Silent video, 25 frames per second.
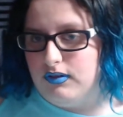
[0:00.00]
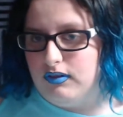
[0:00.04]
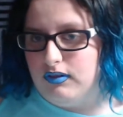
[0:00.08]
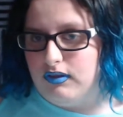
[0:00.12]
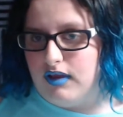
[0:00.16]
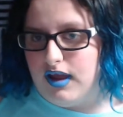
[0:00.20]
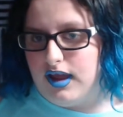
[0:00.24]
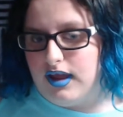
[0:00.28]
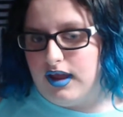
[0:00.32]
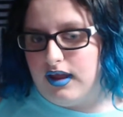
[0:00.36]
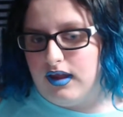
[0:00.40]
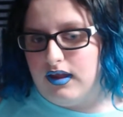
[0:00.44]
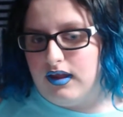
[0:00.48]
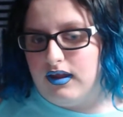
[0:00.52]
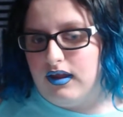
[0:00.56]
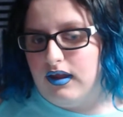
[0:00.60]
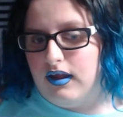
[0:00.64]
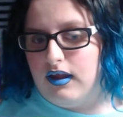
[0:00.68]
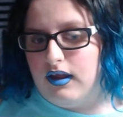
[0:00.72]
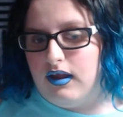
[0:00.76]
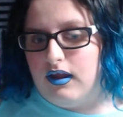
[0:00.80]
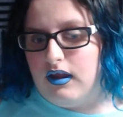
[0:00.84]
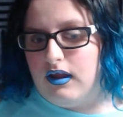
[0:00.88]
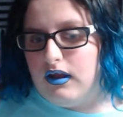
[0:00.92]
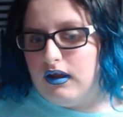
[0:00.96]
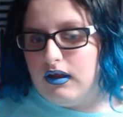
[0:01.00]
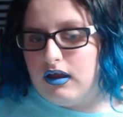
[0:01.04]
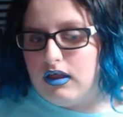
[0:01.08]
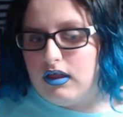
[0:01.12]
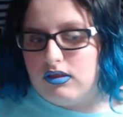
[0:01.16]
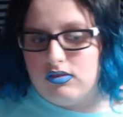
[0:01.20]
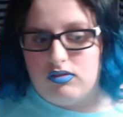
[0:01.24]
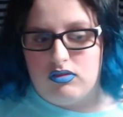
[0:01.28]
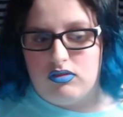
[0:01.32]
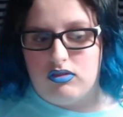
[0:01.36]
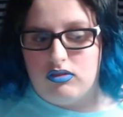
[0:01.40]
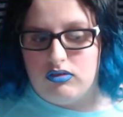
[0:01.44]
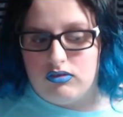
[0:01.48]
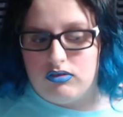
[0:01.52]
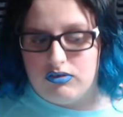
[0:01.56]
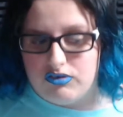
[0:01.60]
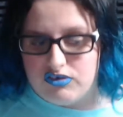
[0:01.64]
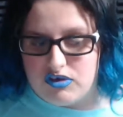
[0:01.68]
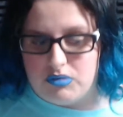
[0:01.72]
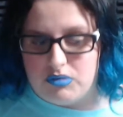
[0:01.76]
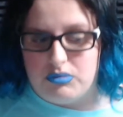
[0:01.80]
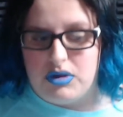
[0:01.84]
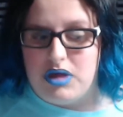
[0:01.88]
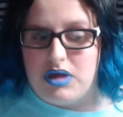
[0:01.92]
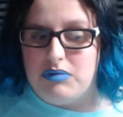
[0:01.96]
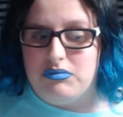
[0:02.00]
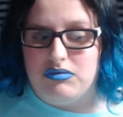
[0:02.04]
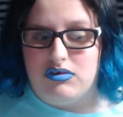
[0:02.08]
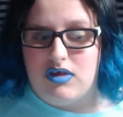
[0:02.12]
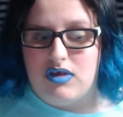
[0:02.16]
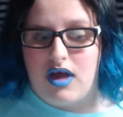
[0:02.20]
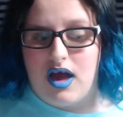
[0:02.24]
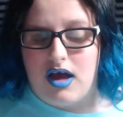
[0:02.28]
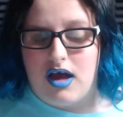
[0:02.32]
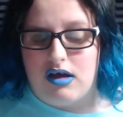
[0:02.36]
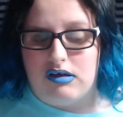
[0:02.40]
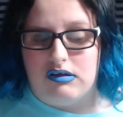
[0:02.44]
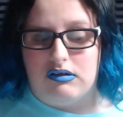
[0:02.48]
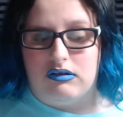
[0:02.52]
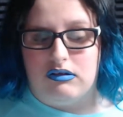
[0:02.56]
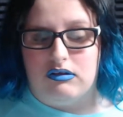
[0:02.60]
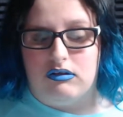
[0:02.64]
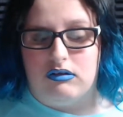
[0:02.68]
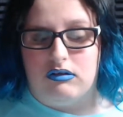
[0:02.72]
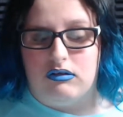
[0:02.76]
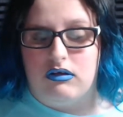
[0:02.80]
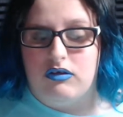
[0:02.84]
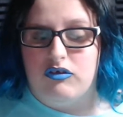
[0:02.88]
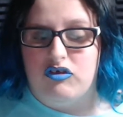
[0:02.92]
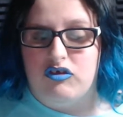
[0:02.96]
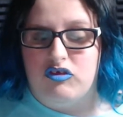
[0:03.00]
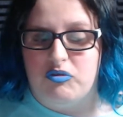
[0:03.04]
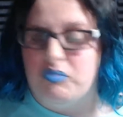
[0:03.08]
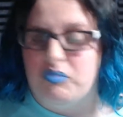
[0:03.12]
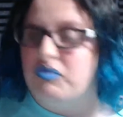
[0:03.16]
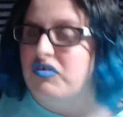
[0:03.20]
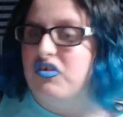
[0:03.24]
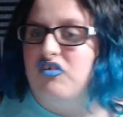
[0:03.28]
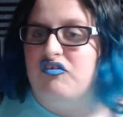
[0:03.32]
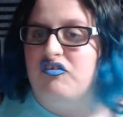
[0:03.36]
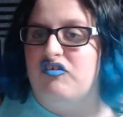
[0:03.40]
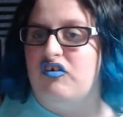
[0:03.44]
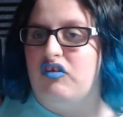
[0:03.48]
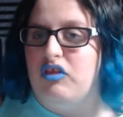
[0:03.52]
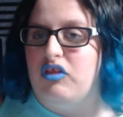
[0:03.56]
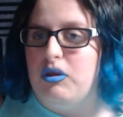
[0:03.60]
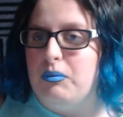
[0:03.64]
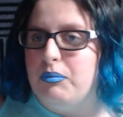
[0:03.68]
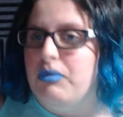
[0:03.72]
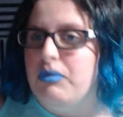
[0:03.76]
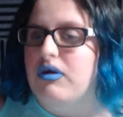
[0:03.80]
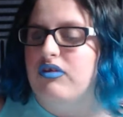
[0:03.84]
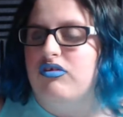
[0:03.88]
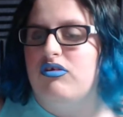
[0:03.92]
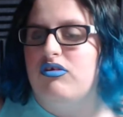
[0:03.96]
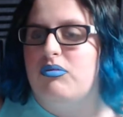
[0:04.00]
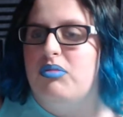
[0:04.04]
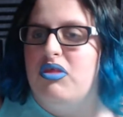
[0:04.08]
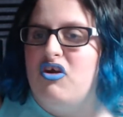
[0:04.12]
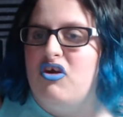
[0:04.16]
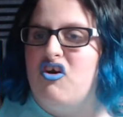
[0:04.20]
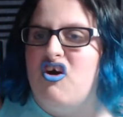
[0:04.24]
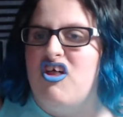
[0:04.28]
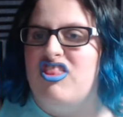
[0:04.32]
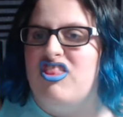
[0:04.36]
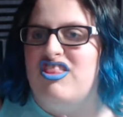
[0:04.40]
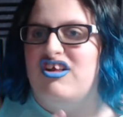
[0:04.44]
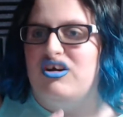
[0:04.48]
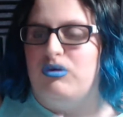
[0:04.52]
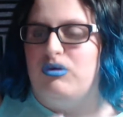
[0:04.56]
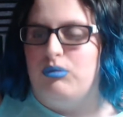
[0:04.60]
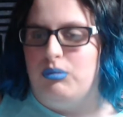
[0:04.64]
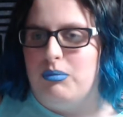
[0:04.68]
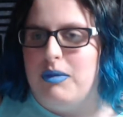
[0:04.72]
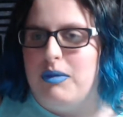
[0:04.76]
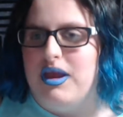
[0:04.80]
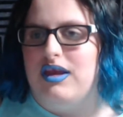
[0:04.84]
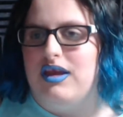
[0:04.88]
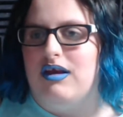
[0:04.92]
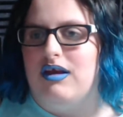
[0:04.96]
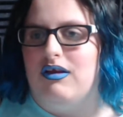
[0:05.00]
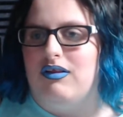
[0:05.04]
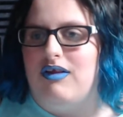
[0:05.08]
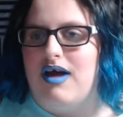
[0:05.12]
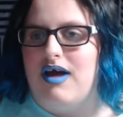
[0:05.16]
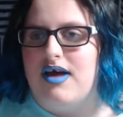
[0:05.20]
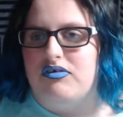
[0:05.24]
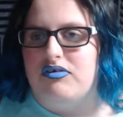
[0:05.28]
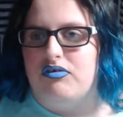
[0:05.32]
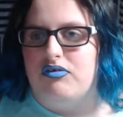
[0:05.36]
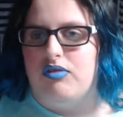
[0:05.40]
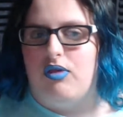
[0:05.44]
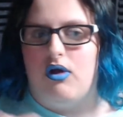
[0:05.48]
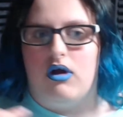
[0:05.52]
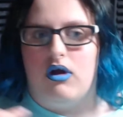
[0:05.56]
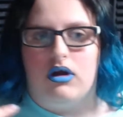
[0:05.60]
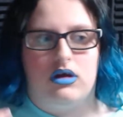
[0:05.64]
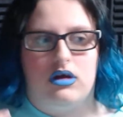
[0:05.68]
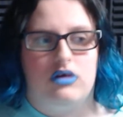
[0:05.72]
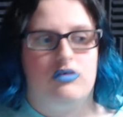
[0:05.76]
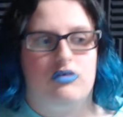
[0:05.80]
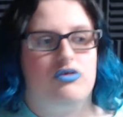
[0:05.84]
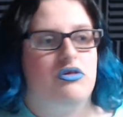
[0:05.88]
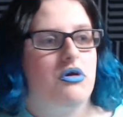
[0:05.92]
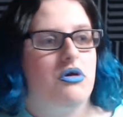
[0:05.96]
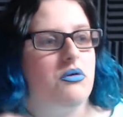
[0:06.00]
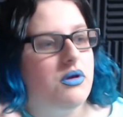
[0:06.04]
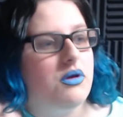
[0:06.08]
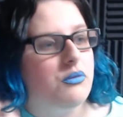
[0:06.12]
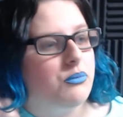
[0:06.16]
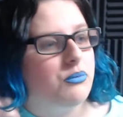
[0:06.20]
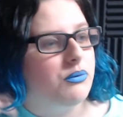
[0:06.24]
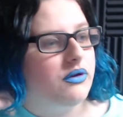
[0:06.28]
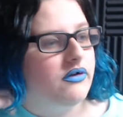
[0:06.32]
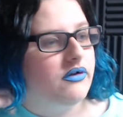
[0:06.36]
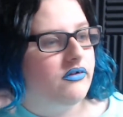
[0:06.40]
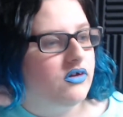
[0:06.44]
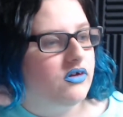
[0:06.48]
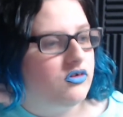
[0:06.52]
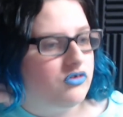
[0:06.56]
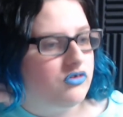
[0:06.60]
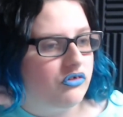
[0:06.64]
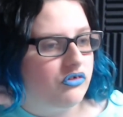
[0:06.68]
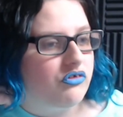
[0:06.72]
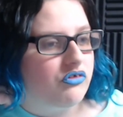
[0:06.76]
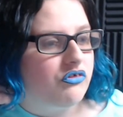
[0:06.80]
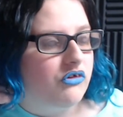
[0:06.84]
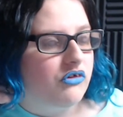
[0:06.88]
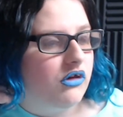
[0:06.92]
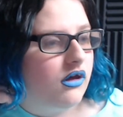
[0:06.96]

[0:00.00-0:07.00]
Like, sometimes I'll specifically put something on that'll make it last longer, so it really just